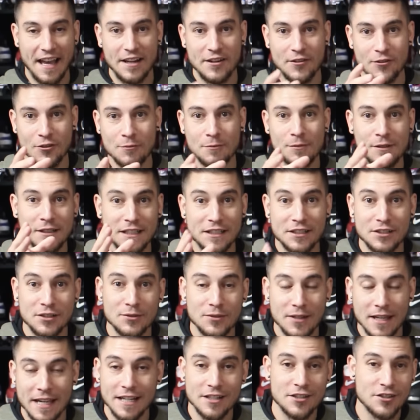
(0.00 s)
I normally
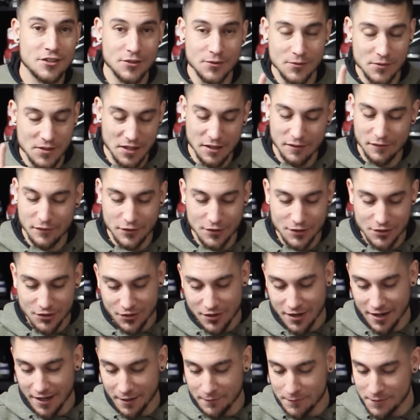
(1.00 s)
do catch shoes on the first
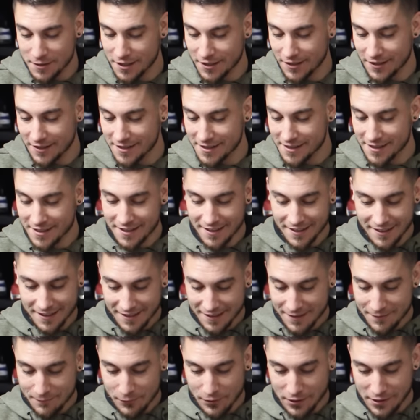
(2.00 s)
try, I'm serious.
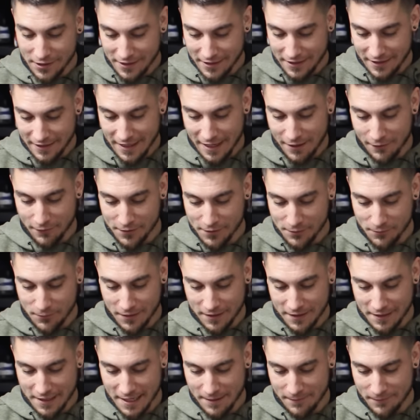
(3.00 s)
But that was
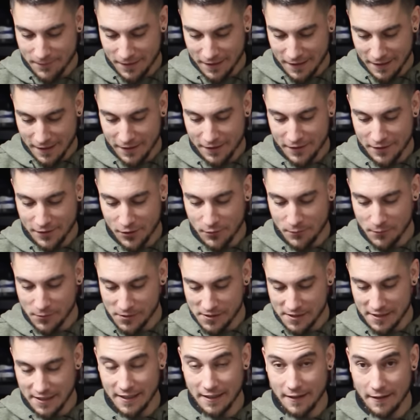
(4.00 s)
one time when I
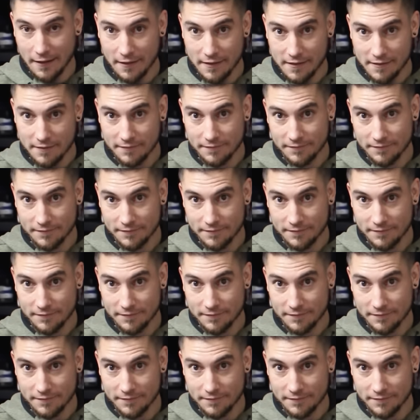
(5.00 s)
almost didn't.